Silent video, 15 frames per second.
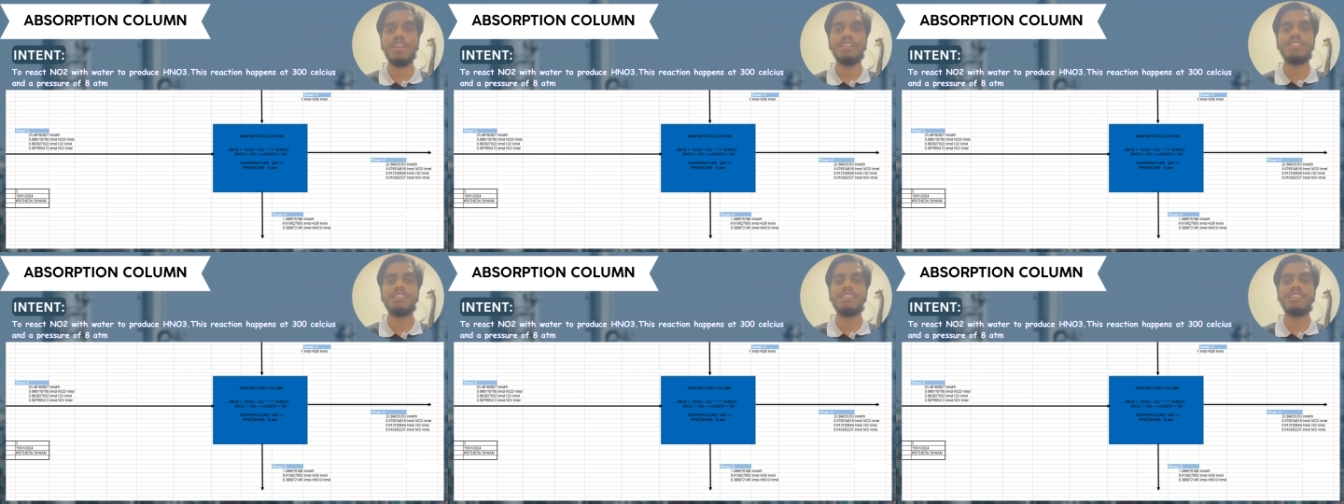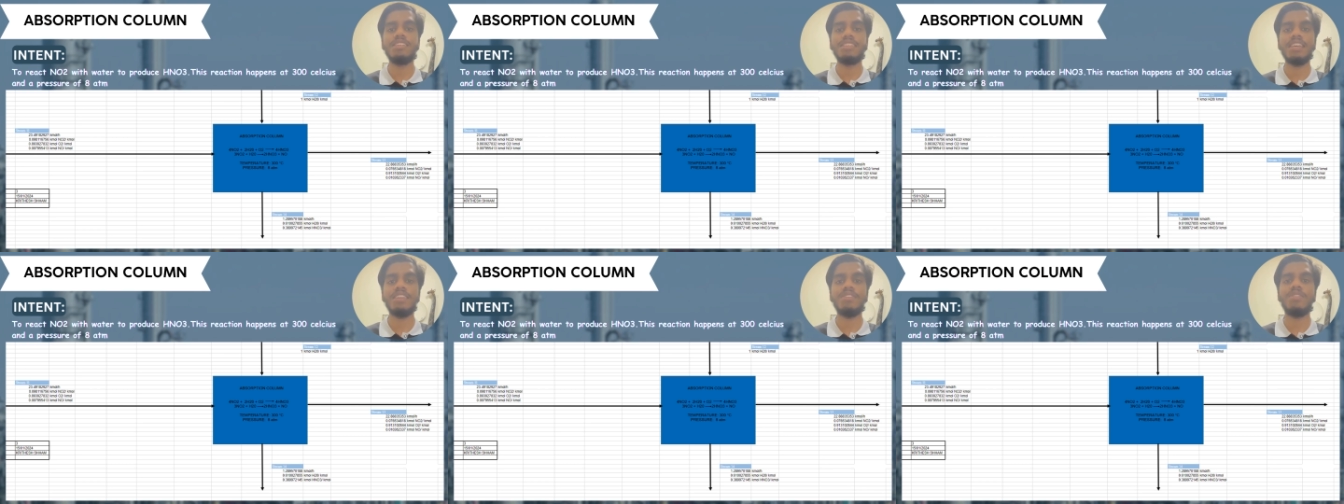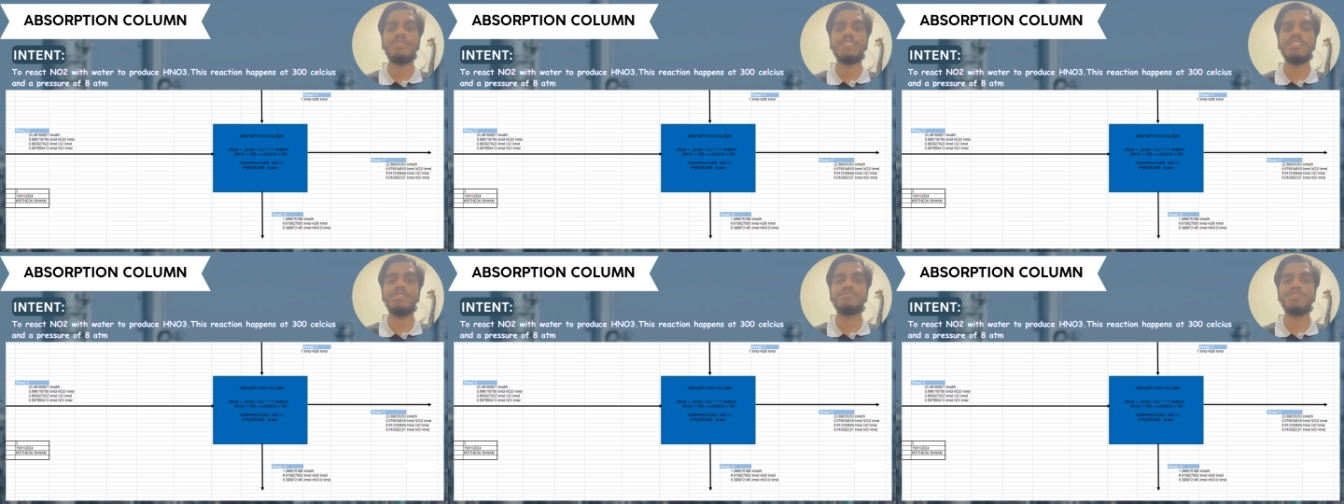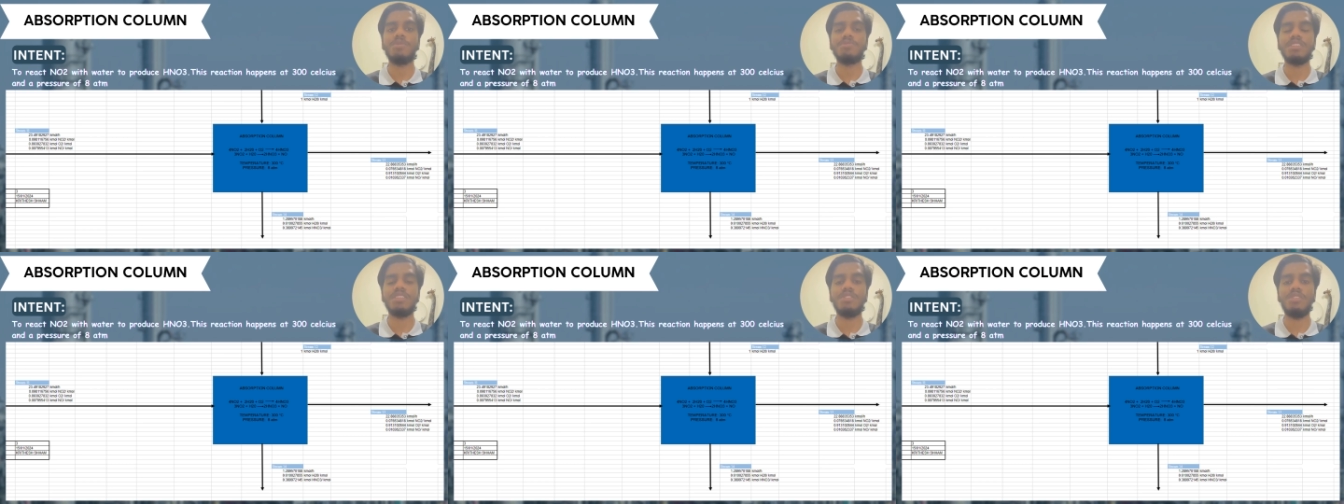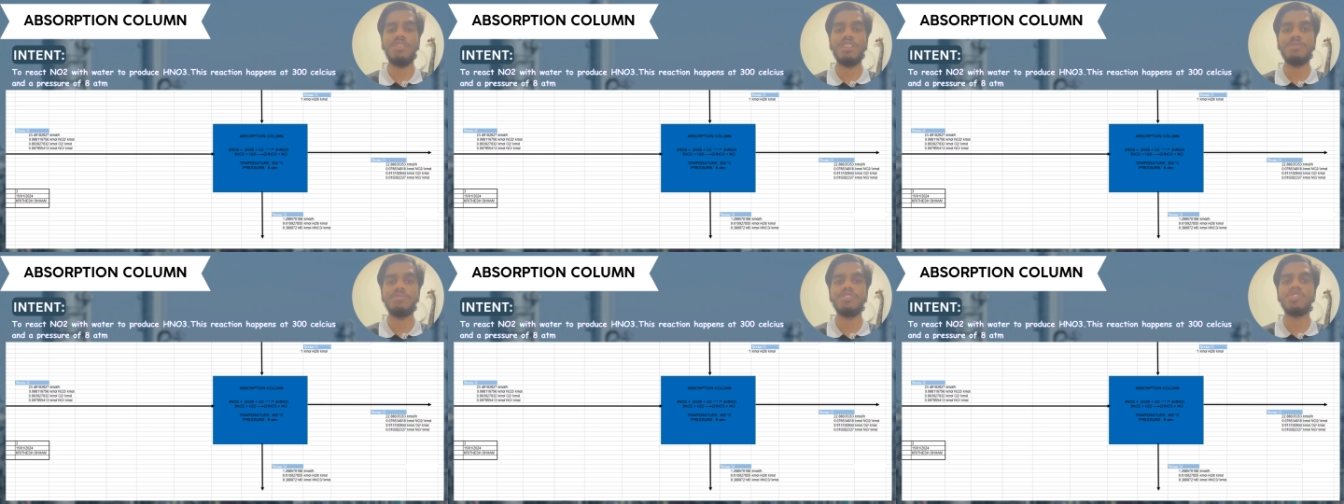The intent of the absorption
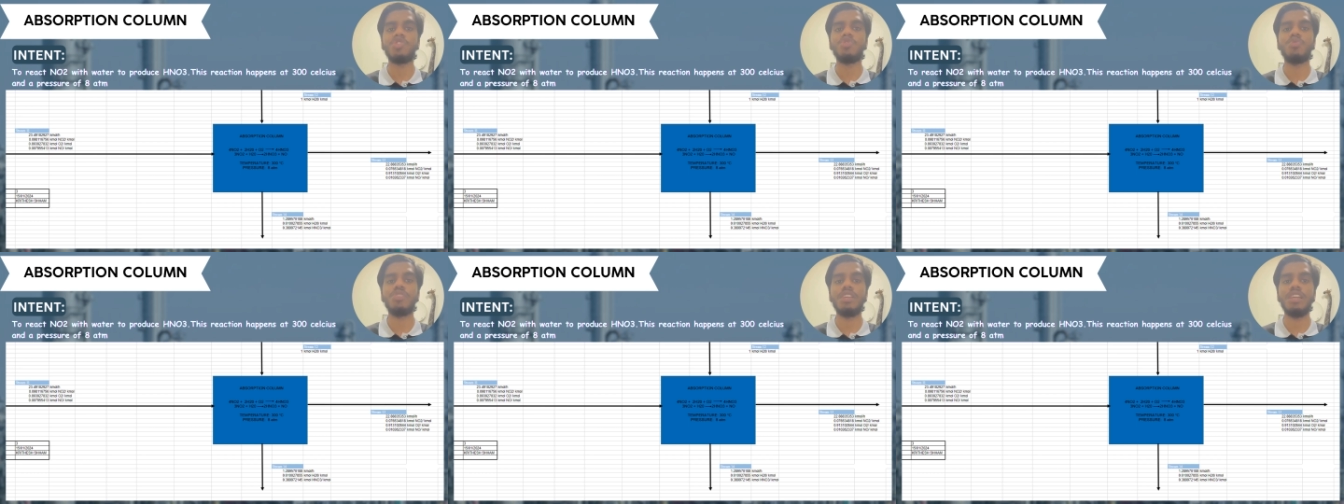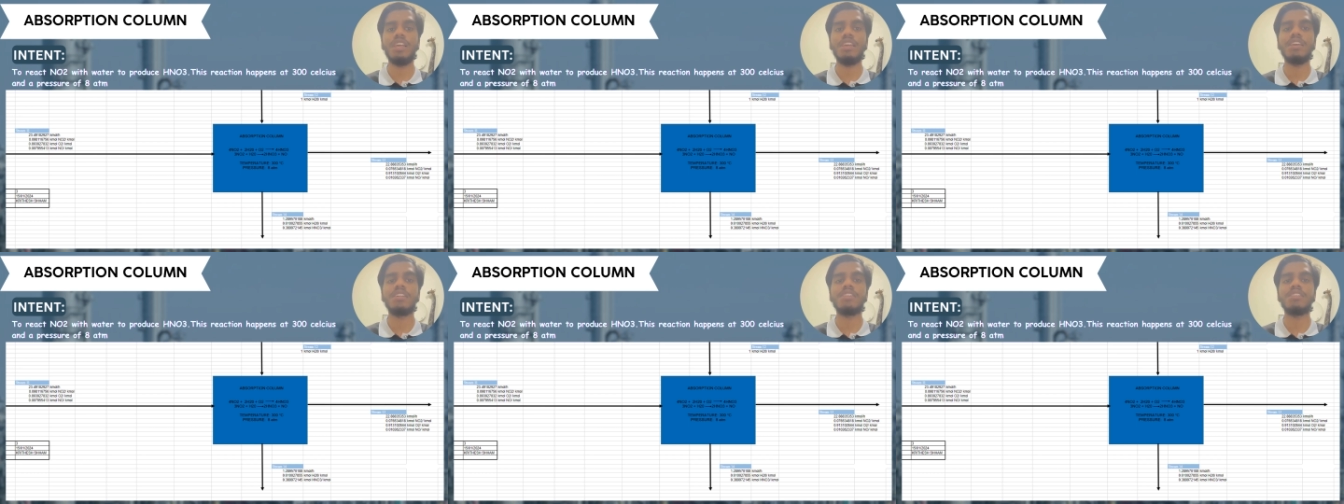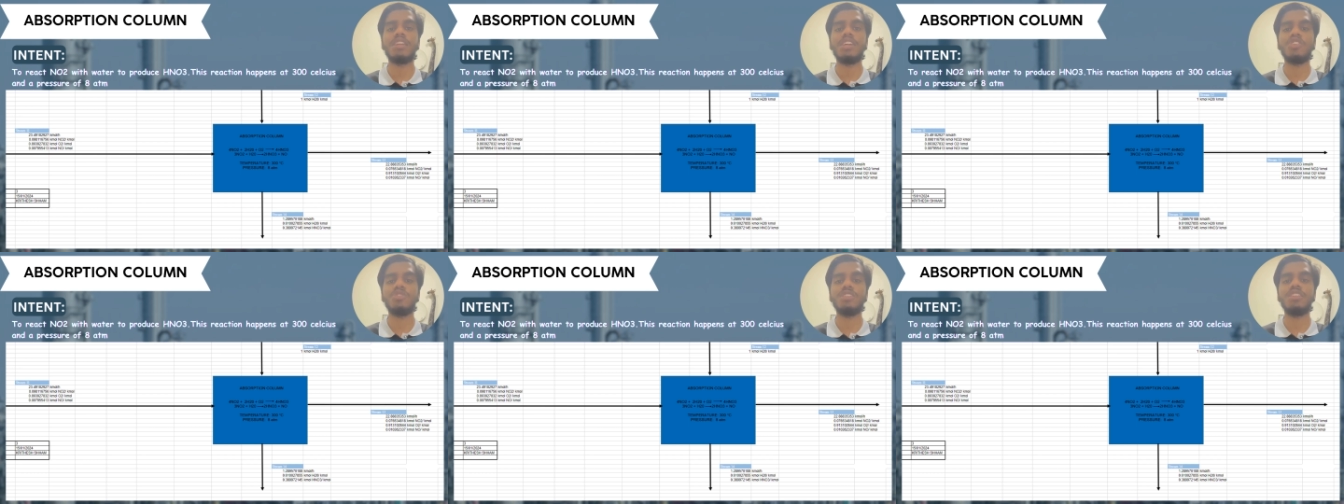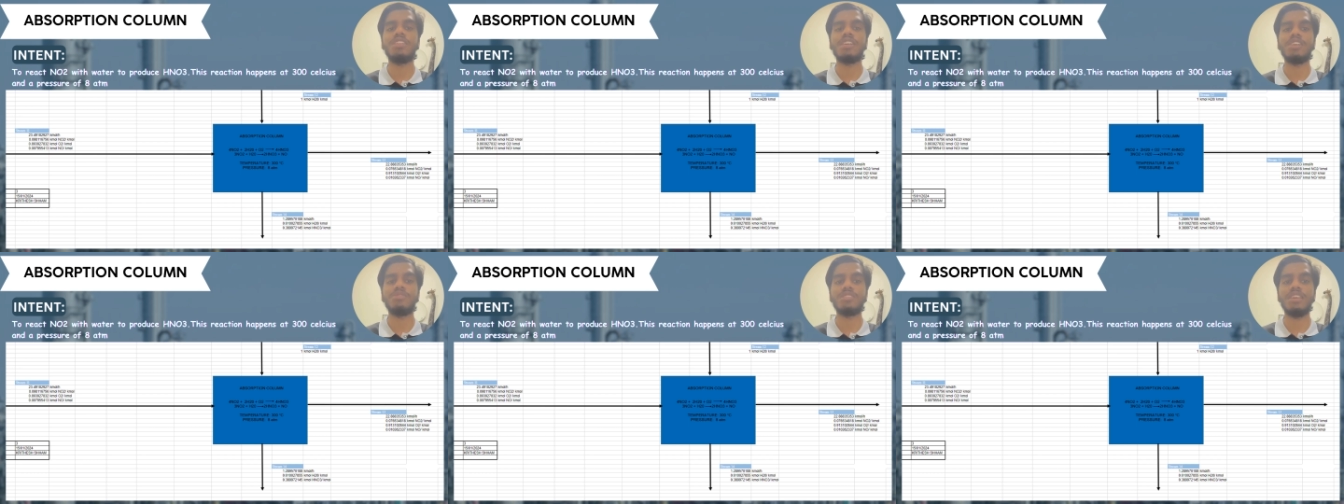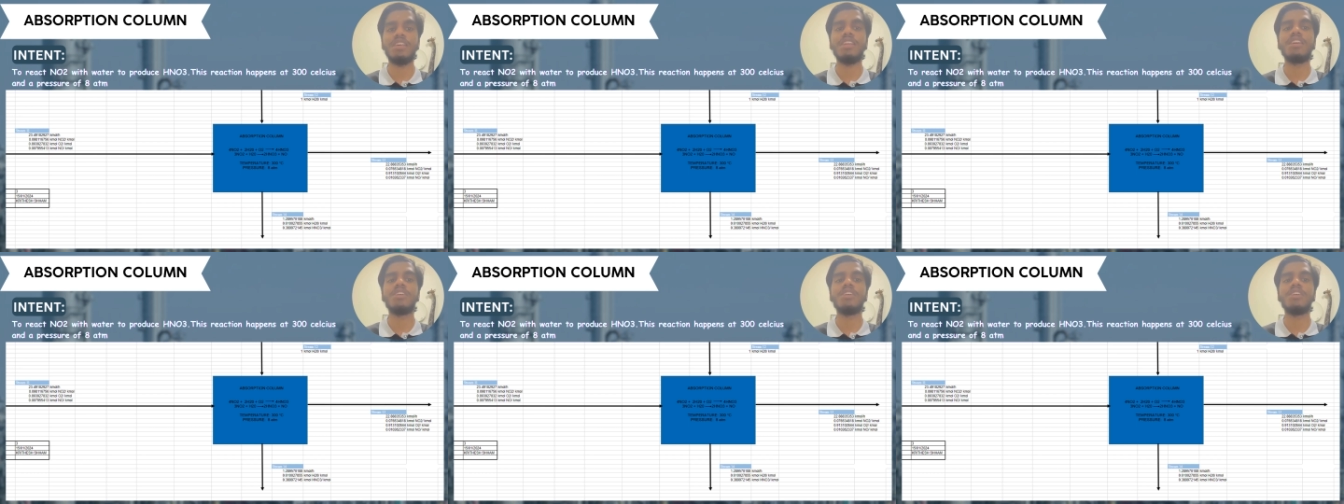column is to react nitrogen dioxide